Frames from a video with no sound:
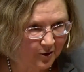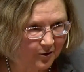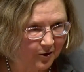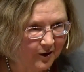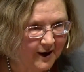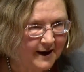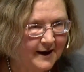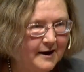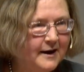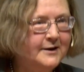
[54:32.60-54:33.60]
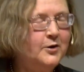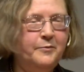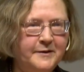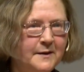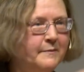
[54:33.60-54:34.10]
plural.
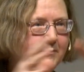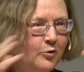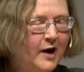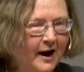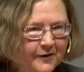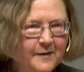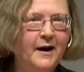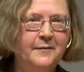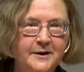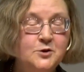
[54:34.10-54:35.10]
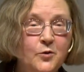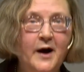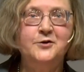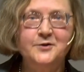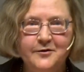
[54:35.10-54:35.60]
Some people count there might be
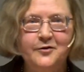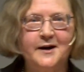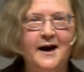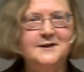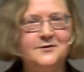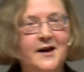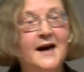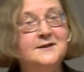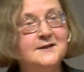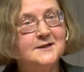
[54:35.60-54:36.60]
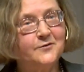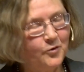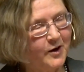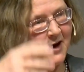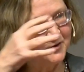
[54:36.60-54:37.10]
200 different kinds of cancers if
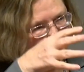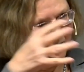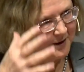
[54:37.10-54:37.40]
you count all